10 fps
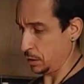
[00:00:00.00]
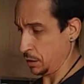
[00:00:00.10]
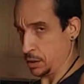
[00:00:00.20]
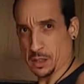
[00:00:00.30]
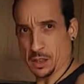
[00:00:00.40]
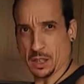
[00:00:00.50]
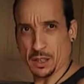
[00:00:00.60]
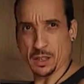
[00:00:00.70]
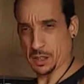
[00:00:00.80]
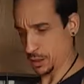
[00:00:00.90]
Yes.
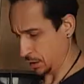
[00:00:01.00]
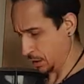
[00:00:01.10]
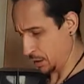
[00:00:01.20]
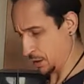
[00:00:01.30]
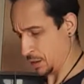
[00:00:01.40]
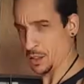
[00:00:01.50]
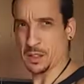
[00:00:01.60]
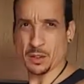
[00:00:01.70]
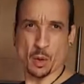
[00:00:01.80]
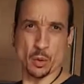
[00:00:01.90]
Oh, the
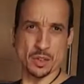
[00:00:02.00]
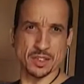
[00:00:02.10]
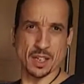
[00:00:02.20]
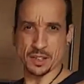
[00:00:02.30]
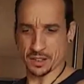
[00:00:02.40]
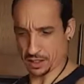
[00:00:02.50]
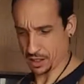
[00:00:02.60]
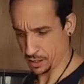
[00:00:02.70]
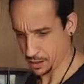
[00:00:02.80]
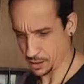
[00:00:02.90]
sun is again
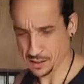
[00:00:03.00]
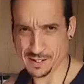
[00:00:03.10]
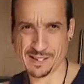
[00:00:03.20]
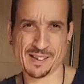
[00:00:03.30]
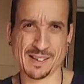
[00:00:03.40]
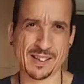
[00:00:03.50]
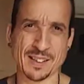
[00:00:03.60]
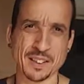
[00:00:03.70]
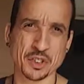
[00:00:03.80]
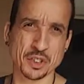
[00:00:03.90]

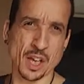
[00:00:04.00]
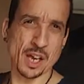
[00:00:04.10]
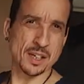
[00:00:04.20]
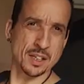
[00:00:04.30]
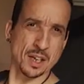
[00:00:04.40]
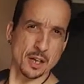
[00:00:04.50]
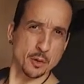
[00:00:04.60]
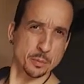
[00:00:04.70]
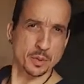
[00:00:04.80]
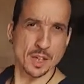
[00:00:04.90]
shining. I hope you can see
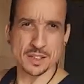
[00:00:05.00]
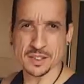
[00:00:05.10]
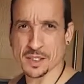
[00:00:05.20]
me there.